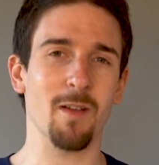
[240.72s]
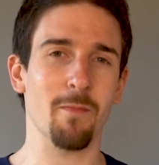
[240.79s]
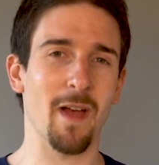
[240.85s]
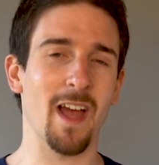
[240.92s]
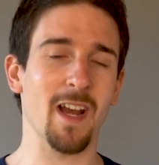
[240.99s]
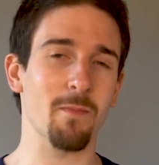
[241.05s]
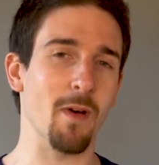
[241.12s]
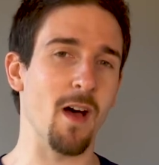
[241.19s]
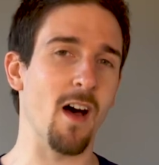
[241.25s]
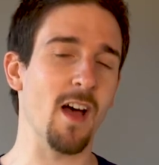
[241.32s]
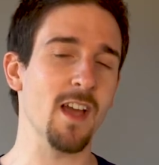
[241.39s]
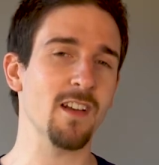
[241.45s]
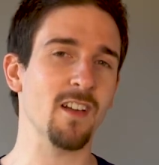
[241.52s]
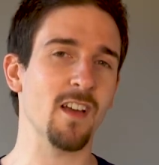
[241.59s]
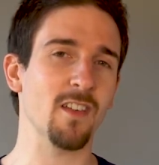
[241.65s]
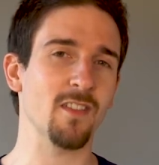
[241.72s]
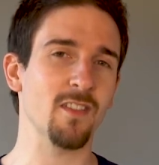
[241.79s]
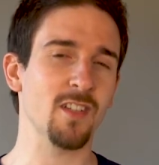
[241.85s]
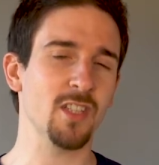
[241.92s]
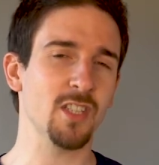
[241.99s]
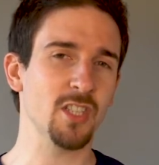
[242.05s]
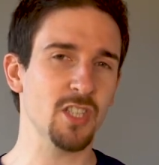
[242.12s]
a band behind us,
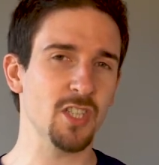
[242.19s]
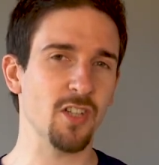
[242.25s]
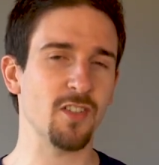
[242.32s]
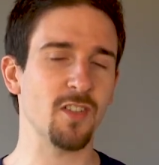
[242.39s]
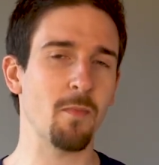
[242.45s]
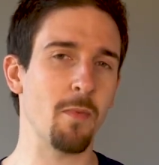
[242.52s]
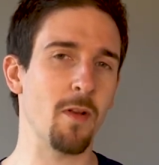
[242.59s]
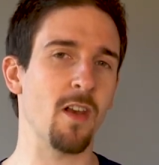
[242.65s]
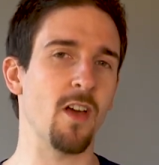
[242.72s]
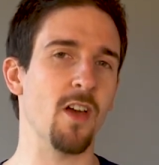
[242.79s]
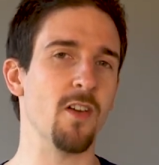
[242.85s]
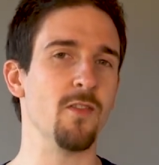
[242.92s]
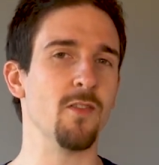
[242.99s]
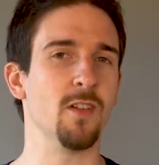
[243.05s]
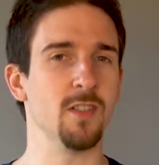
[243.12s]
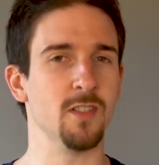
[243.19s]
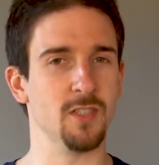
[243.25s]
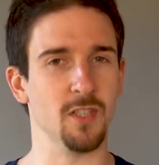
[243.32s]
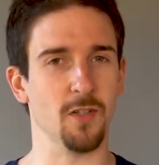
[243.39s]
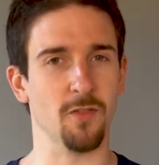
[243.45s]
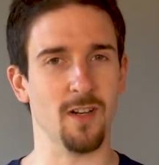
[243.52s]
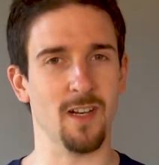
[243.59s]
just below
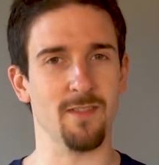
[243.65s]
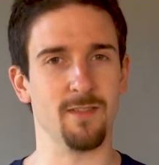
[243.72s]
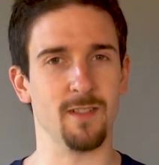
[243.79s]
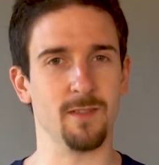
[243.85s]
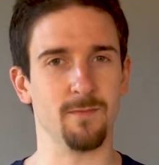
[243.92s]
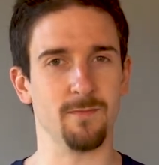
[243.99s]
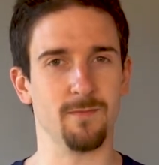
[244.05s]
shoulder level.